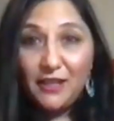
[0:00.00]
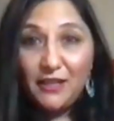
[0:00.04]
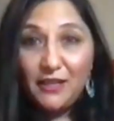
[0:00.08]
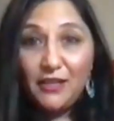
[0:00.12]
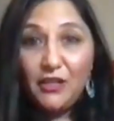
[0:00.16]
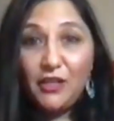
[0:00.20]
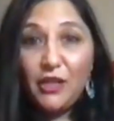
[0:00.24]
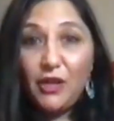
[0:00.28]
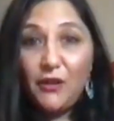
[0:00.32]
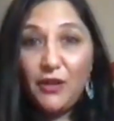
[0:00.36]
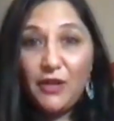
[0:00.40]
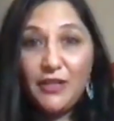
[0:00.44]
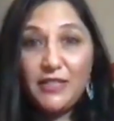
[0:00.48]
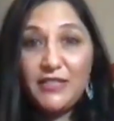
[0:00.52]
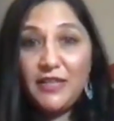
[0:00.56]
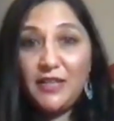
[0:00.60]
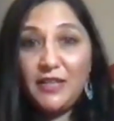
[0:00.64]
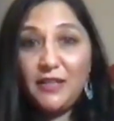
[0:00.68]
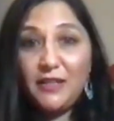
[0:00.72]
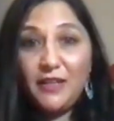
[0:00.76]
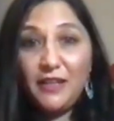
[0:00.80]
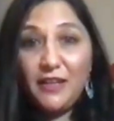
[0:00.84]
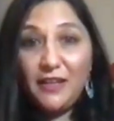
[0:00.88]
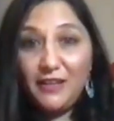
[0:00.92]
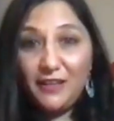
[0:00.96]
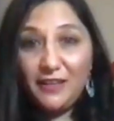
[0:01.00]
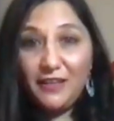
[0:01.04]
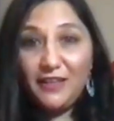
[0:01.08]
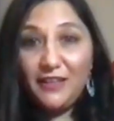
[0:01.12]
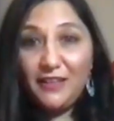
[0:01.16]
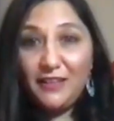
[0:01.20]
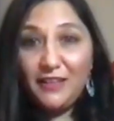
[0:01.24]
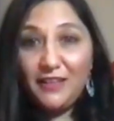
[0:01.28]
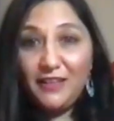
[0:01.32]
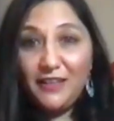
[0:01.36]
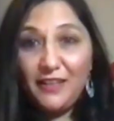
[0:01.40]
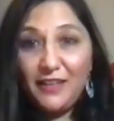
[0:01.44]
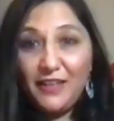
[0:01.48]
is
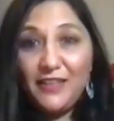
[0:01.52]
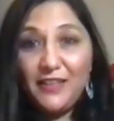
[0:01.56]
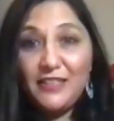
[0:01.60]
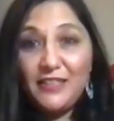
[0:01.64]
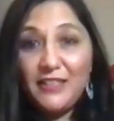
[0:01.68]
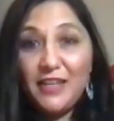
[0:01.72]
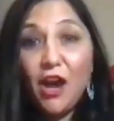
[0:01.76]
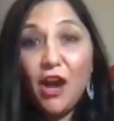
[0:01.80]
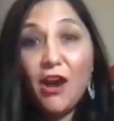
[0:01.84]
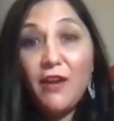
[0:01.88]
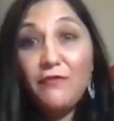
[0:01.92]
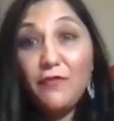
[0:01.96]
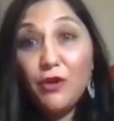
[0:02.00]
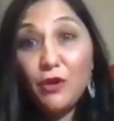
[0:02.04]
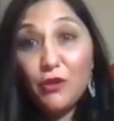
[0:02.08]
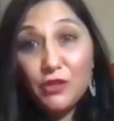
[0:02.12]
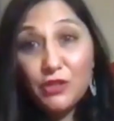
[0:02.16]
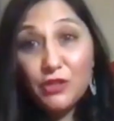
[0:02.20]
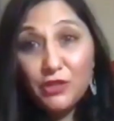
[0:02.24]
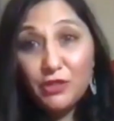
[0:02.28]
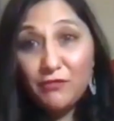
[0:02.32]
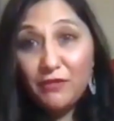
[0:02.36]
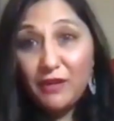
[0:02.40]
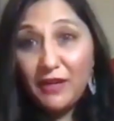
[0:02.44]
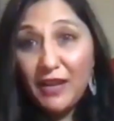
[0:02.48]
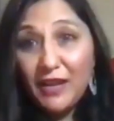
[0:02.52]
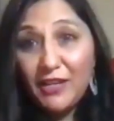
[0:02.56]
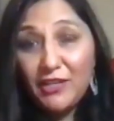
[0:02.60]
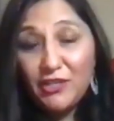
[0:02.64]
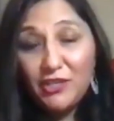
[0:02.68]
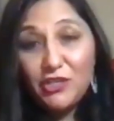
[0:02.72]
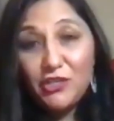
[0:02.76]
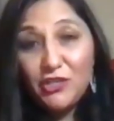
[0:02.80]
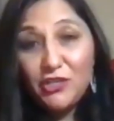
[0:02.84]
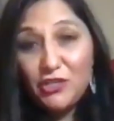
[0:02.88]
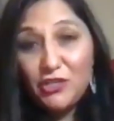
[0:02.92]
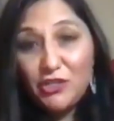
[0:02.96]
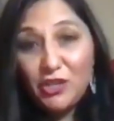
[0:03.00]
it I've lost a
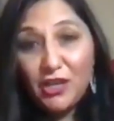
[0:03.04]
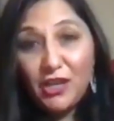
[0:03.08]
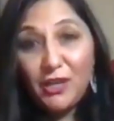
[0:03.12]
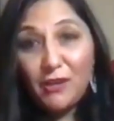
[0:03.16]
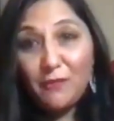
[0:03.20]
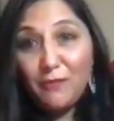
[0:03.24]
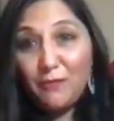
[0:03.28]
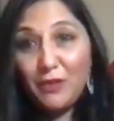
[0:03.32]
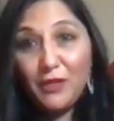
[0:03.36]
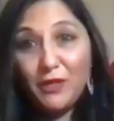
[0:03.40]
relationship,